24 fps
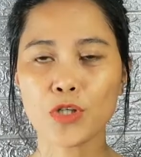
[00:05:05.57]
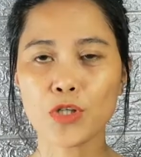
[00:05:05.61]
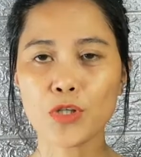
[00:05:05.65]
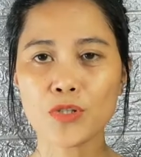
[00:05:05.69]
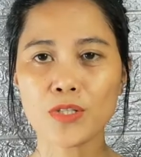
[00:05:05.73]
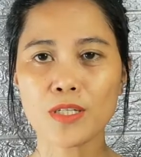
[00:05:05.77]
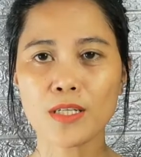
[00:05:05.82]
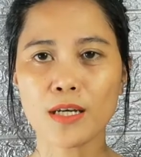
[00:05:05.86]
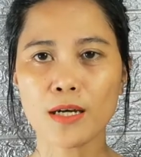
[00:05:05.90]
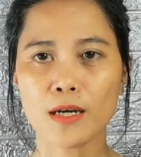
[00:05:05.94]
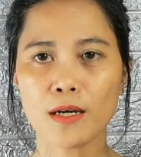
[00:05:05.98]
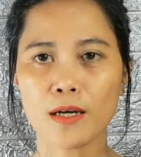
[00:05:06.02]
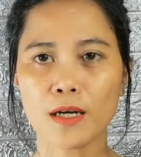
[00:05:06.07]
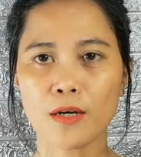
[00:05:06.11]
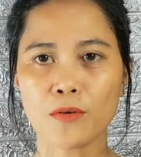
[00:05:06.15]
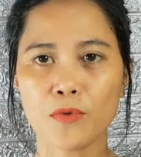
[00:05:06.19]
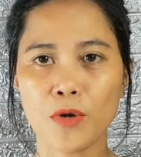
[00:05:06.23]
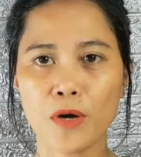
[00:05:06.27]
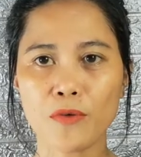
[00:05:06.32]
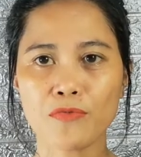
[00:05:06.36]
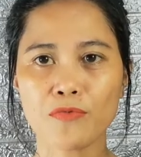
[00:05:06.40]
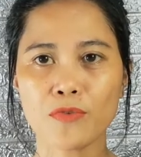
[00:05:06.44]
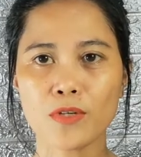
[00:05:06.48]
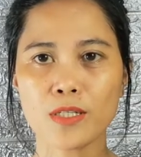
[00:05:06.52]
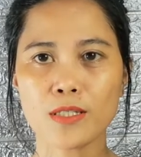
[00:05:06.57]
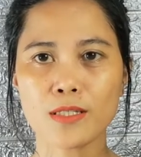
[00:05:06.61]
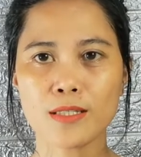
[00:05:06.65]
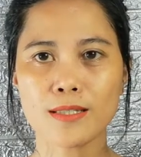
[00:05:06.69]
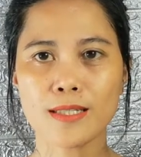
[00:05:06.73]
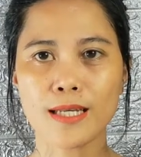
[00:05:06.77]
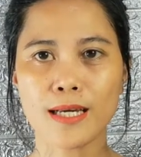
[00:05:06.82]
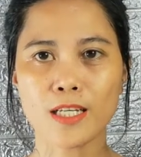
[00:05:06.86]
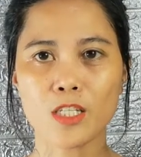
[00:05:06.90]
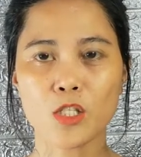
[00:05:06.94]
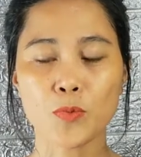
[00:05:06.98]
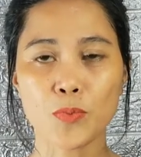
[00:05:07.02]
using a reference
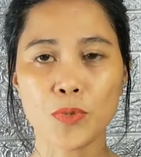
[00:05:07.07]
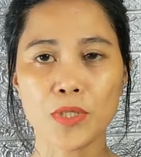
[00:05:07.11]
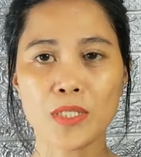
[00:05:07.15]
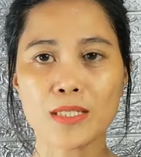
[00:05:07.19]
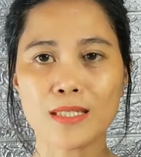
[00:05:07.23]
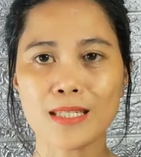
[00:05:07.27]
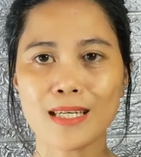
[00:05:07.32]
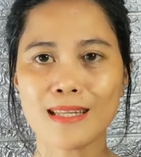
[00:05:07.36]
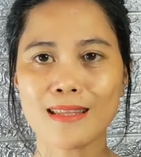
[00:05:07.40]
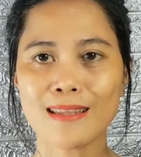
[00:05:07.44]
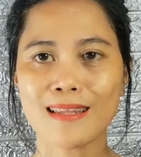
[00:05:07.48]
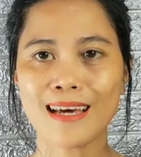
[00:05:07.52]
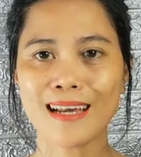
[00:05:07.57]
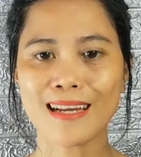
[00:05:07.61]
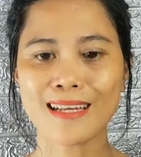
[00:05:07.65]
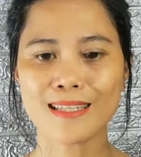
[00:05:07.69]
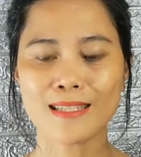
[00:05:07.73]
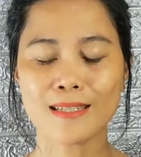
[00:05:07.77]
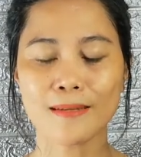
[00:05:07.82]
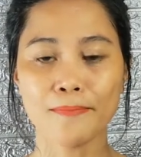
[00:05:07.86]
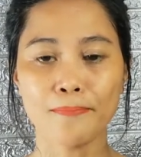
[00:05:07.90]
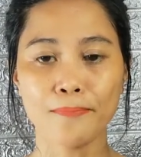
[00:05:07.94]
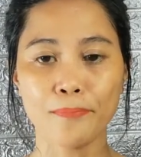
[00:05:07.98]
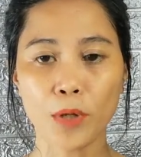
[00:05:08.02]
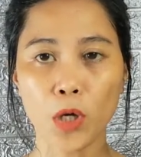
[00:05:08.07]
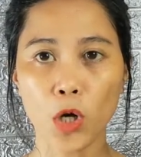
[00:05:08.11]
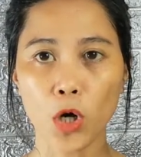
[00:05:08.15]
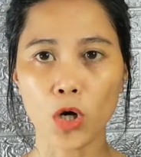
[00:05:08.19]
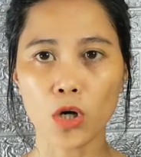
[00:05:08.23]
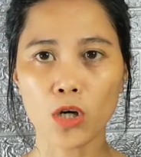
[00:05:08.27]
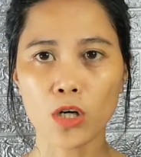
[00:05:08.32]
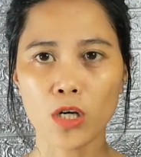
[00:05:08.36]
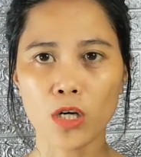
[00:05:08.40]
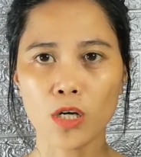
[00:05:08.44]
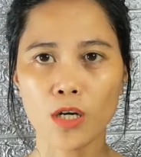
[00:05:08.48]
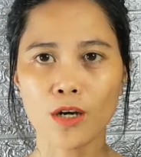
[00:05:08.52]
that is printed, that is a
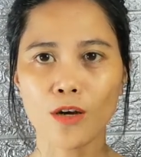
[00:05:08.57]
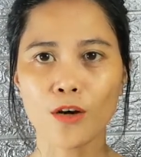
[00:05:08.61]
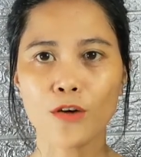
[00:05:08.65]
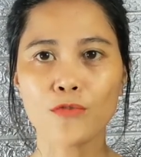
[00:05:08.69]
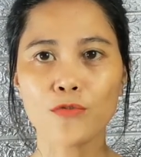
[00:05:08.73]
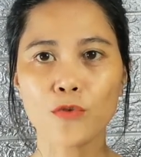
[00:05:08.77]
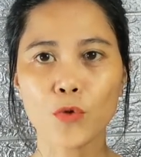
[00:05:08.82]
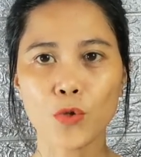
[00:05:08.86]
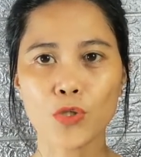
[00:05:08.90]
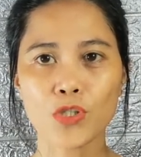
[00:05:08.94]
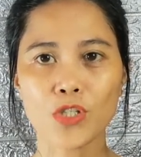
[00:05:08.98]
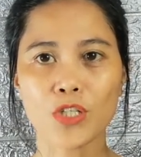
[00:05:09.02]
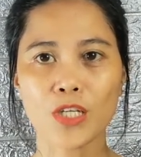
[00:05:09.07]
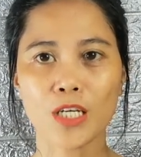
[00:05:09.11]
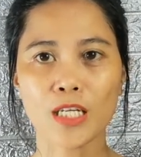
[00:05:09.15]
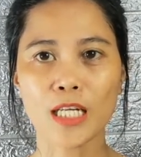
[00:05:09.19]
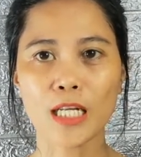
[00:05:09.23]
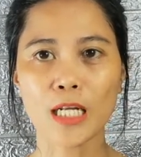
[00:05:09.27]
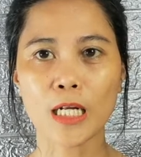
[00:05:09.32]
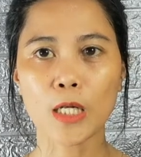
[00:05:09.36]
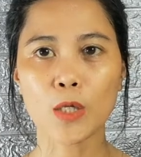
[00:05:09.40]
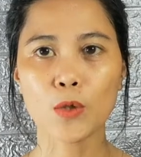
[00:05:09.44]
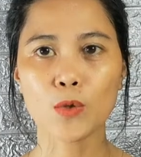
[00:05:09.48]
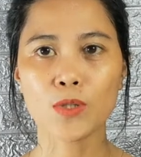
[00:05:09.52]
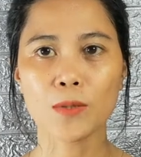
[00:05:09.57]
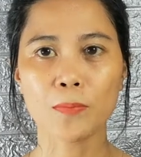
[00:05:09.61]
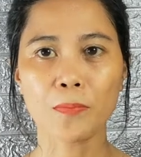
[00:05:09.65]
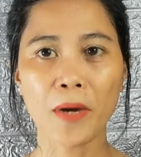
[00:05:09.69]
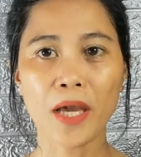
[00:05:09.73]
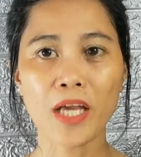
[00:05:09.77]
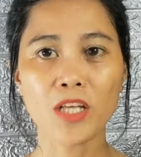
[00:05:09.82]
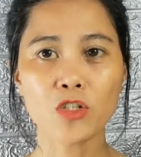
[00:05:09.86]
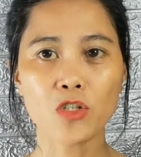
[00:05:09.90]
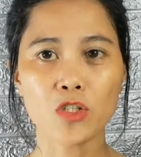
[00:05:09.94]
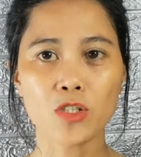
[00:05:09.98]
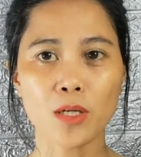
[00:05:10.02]
book, of course you can include the
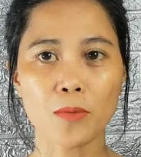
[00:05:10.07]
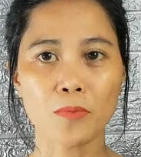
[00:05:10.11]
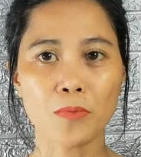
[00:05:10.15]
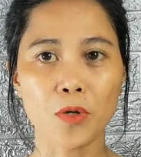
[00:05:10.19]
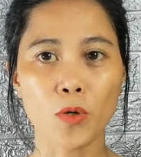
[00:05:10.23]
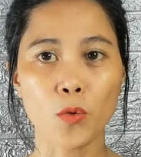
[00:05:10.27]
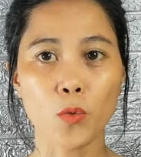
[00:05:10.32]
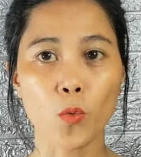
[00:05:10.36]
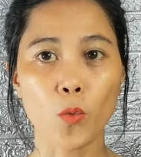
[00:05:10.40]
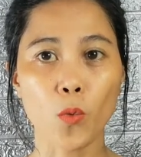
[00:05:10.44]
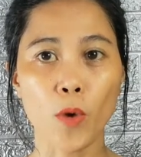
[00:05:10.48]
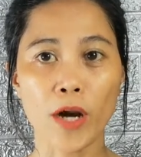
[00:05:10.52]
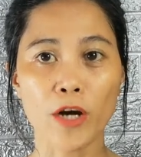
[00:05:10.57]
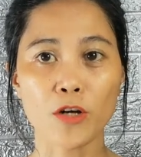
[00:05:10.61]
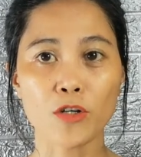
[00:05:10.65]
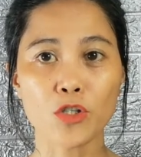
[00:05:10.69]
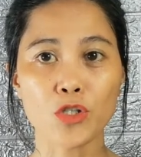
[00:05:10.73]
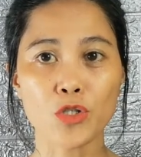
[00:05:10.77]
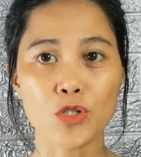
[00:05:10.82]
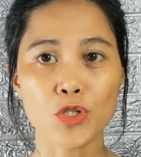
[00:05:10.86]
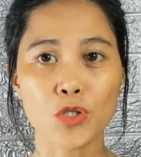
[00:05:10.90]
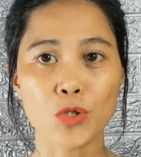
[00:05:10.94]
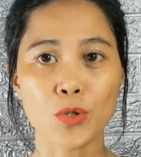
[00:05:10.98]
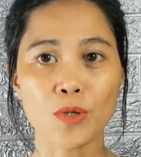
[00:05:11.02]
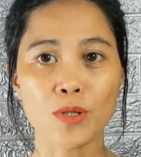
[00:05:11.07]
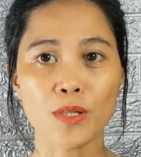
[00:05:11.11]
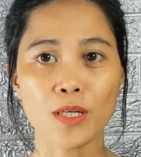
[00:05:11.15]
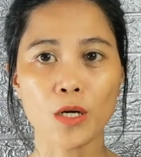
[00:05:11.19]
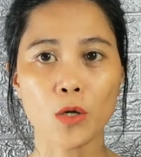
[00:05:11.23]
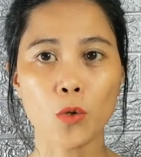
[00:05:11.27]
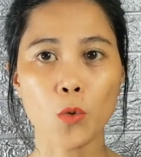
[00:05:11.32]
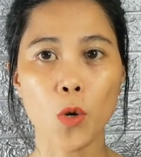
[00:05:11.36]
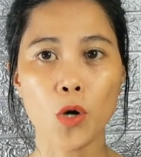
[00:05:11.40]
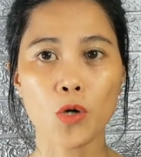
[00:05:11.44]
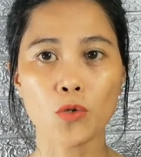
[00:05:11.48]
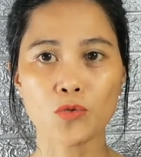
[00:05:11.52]
page number where you took the
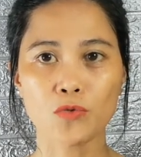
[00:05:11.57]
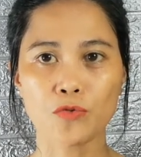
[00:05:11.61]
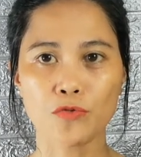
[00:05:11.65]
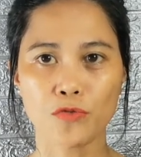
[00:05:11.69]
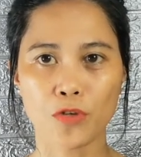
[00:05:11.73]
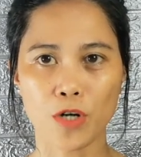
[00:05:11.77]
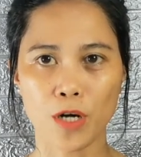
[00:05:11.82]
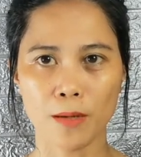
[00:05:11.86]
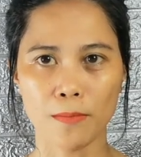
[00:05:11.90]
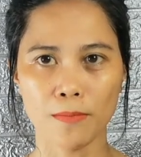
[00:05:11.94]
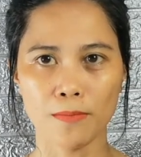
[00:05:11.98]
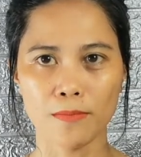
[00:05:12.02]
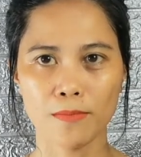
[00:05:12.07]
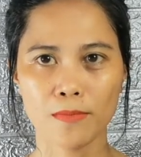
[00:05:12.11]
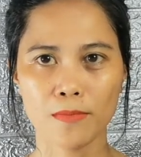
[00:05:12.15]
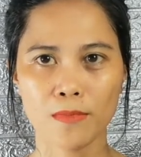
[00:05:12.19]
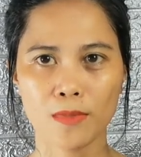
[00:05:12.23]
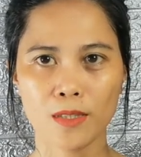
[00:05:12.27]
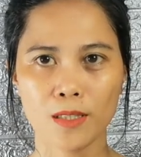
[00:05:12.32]
quote from.